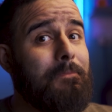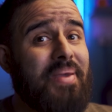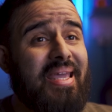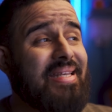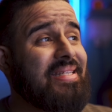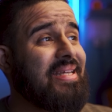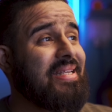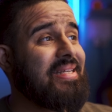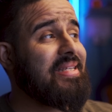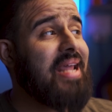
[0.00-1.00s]
Bit
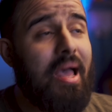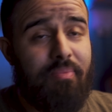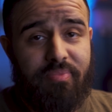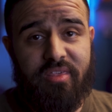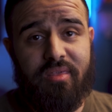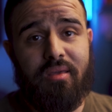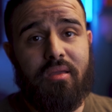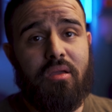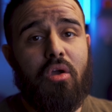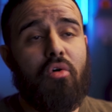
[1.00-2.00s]
depth
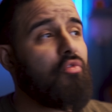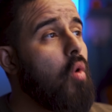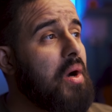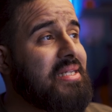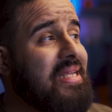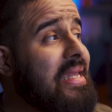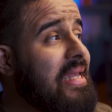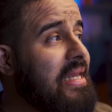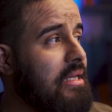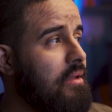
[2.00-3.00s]

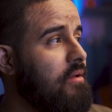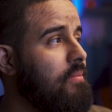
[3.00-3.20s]
14.